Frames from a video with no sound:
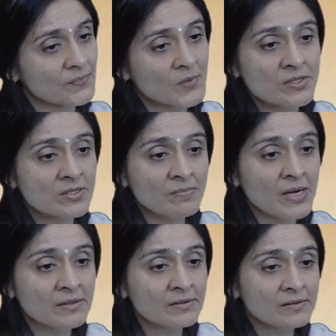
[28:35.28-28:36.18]
Doesn't
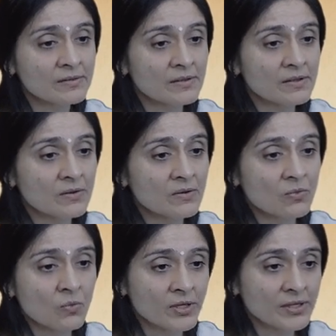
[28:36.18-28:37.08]
matter
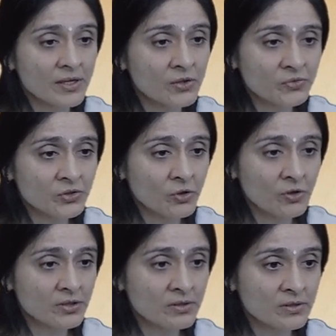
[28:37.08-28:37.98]
what kind of a
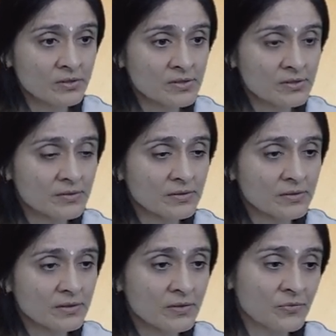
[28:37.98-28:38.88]
thought it is.
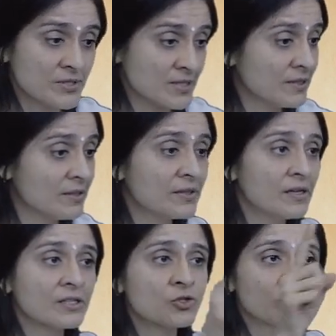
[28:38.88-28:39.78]
If it's an
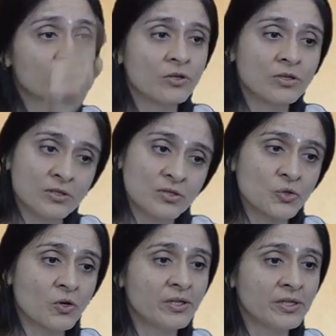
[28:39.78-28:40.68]
intellectual thought, it is
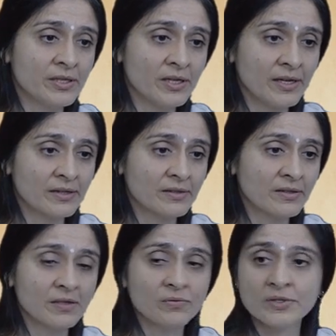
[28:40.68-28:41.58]
called intellect.
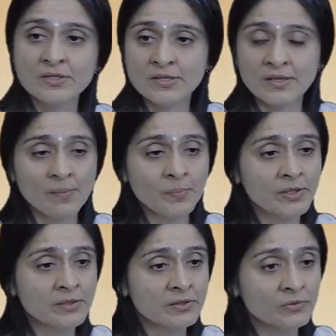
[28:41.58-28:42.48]
If it is a
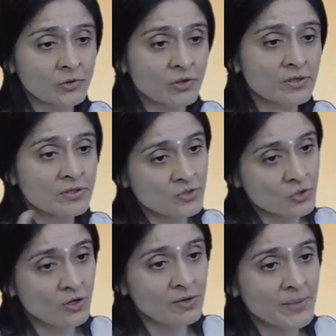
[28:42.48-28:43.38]
repetitive thought, it is
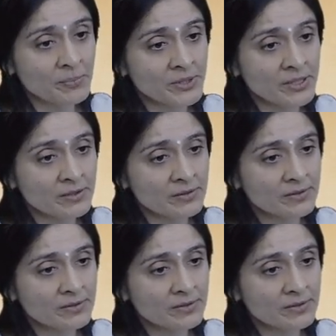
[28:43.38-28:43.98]
called memory.